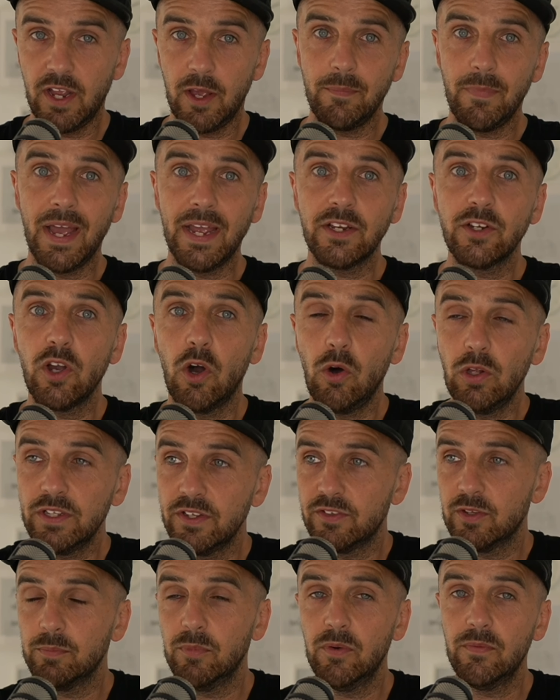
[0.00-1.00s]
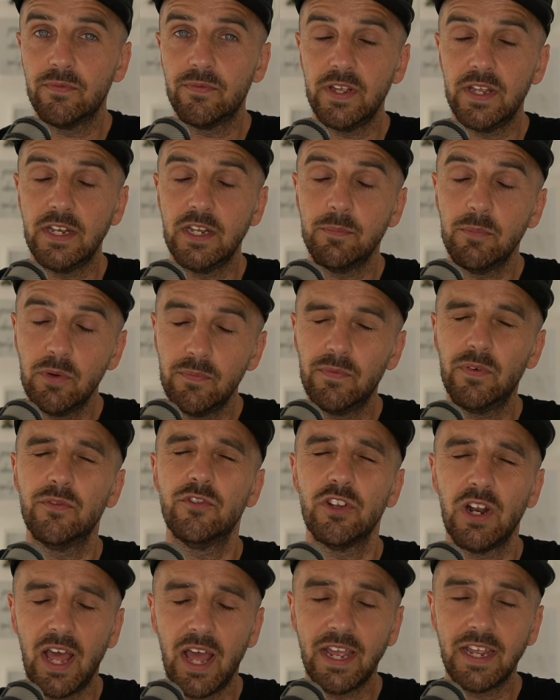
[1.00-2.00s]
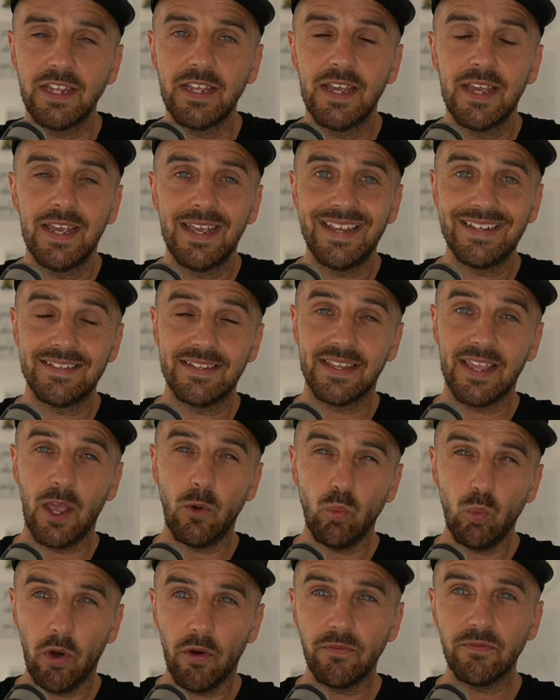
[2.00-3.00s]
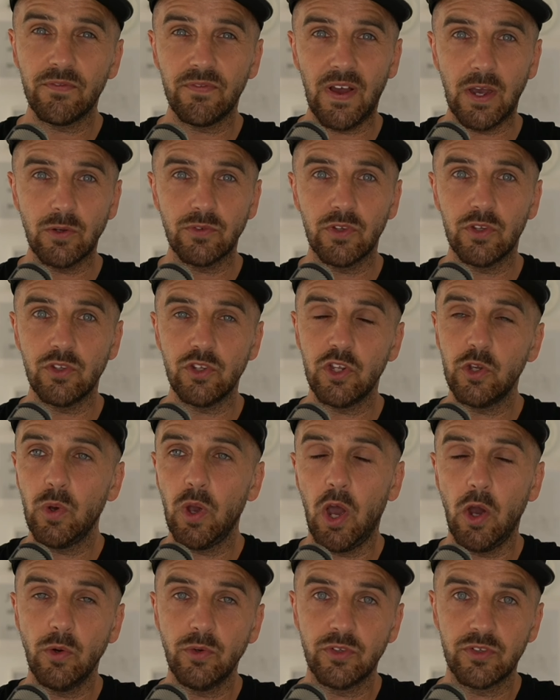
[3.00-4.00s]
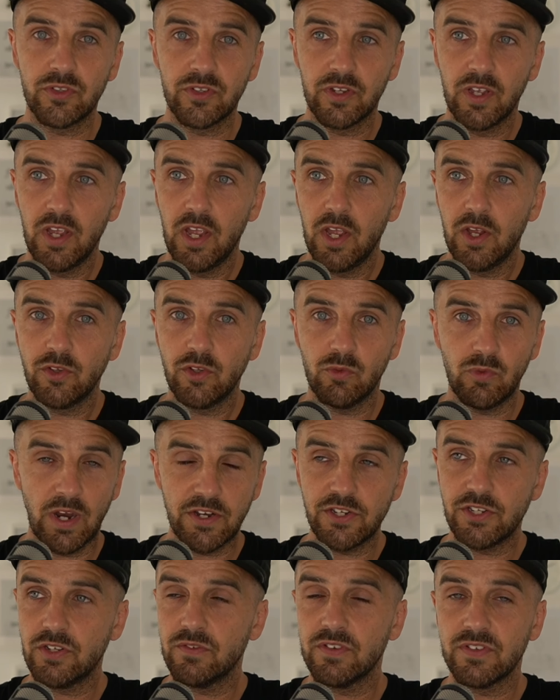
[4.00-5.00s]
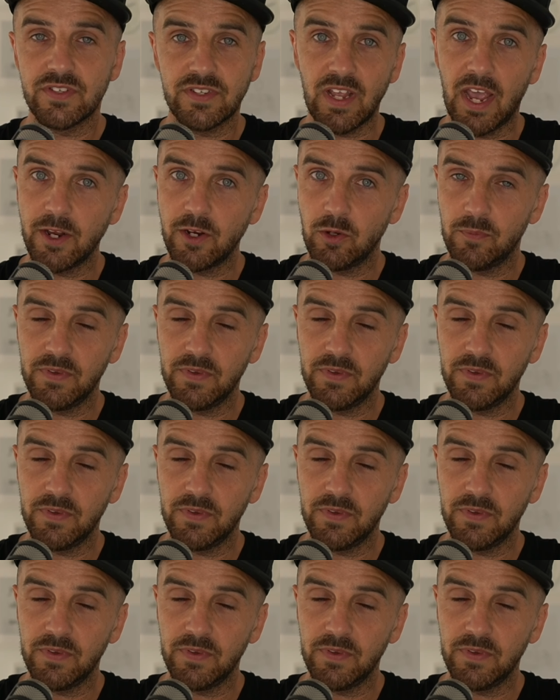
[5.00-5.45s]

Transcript: My goal is in the month of July is to get 1,000 new hosts to register and sign up.